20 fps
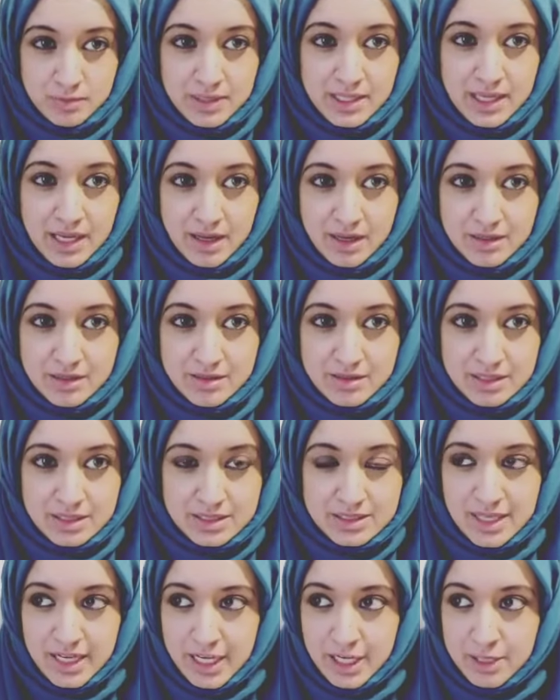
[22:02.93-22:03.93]
here this
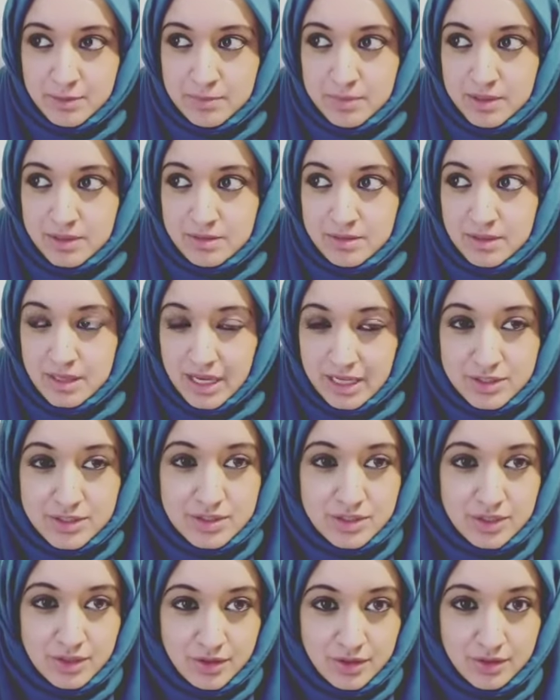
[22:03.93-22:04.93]
time last
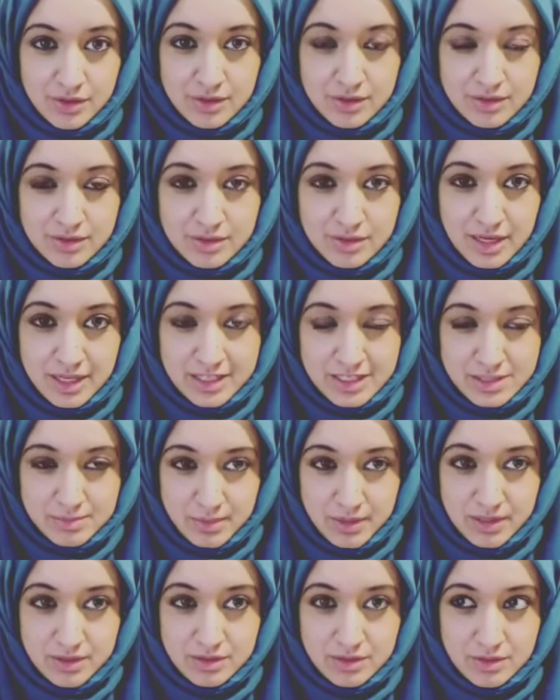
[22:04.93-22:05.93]
year. And it's
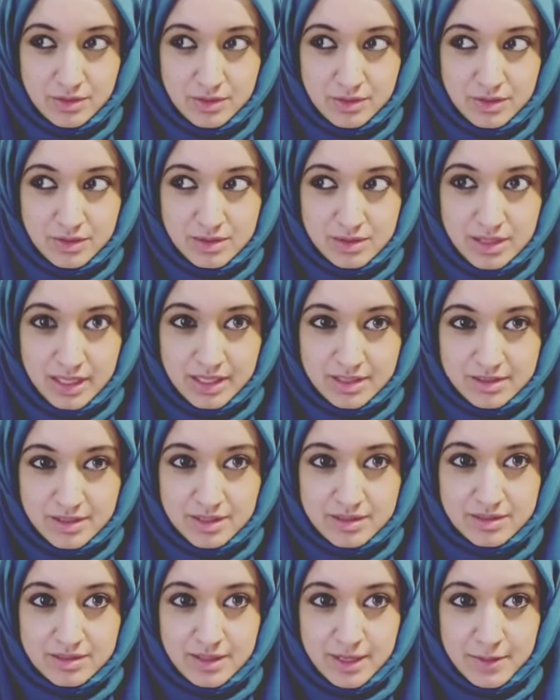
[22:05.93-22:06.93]
been, like I said,
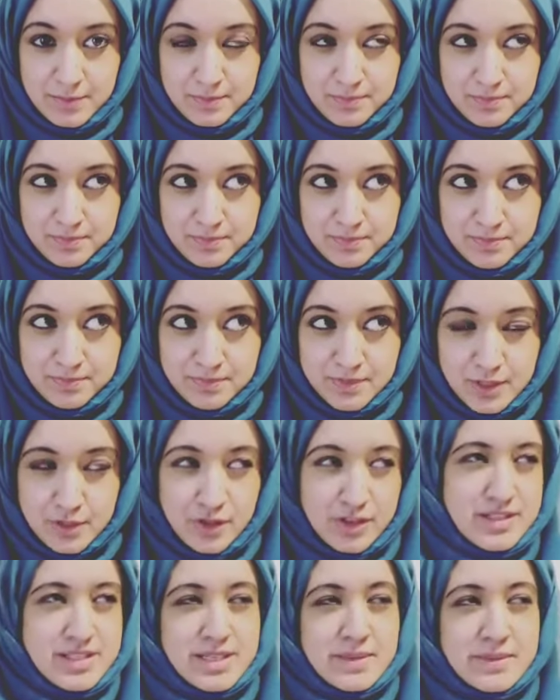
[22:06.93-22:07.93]

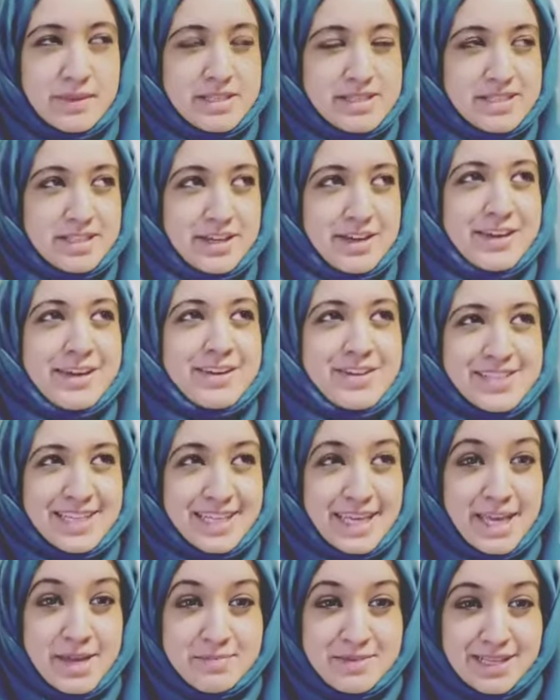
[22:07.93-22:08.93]
not this time last year, because I
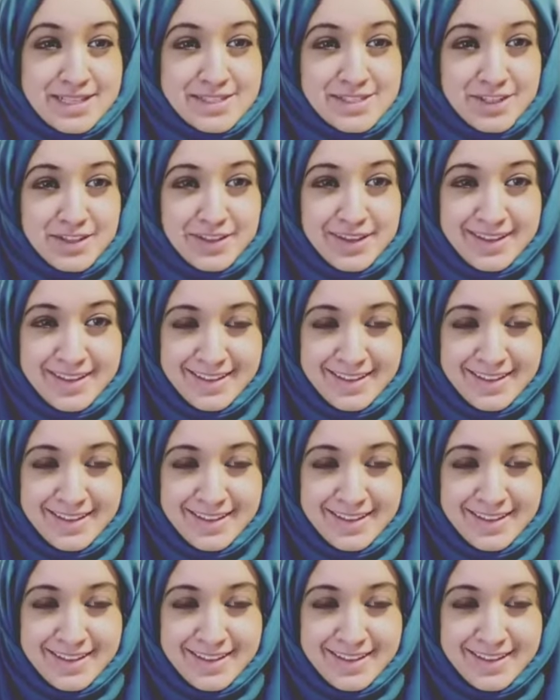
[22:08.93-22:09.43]
came last year.